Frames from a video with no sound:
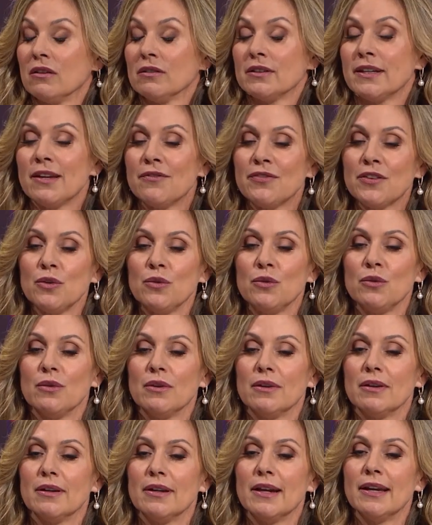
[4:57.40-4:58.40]
I'll give you...
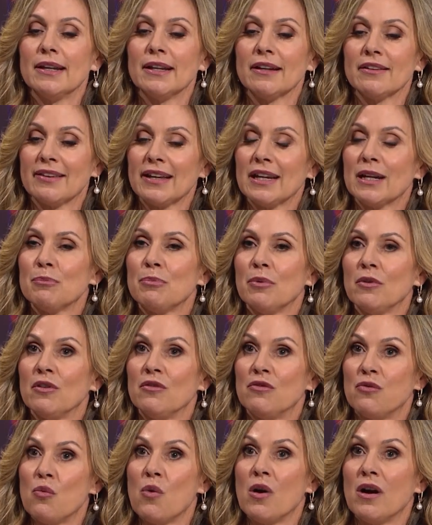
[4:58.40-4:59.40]
an example
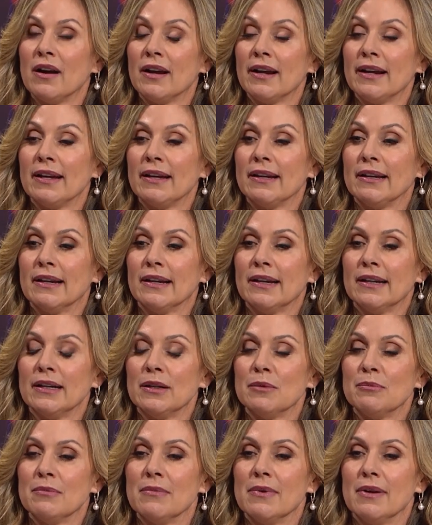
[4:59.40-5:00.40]
of why
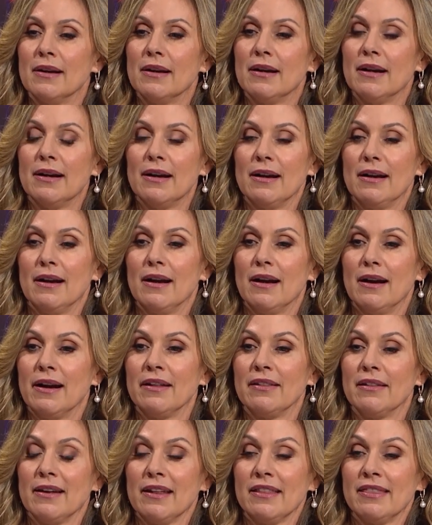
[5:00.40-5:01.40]

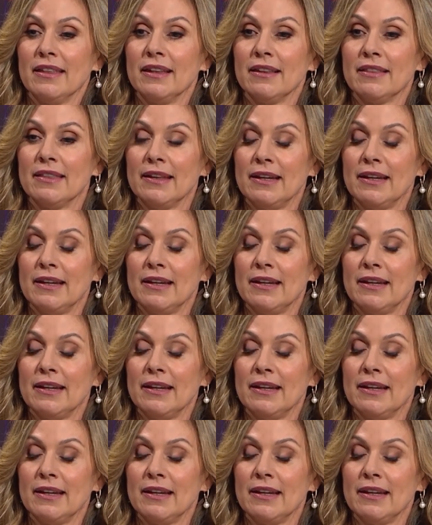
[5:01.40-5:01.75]
I think